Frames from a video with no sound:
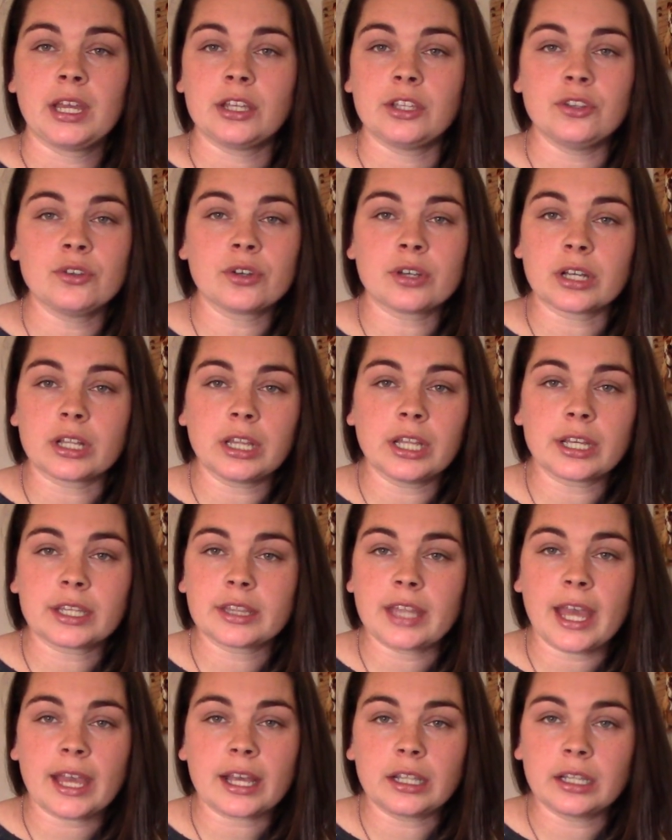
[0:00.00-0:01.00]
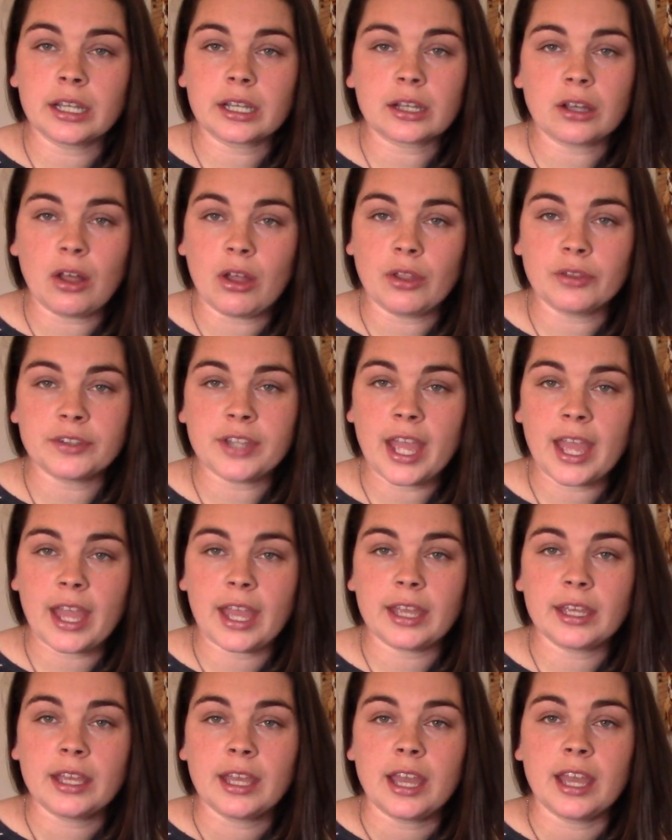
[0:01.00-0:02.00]
You can click that click all
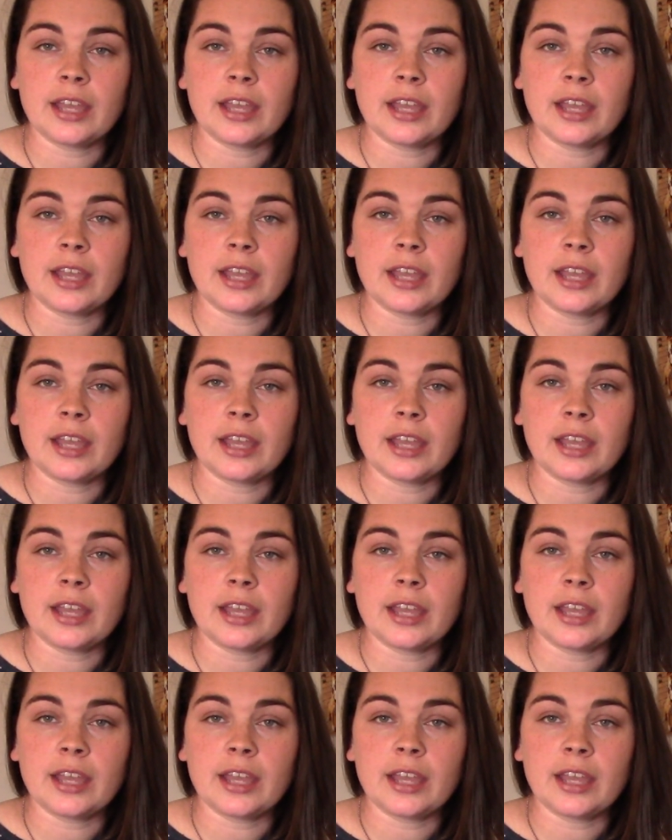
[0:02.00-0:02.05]
day.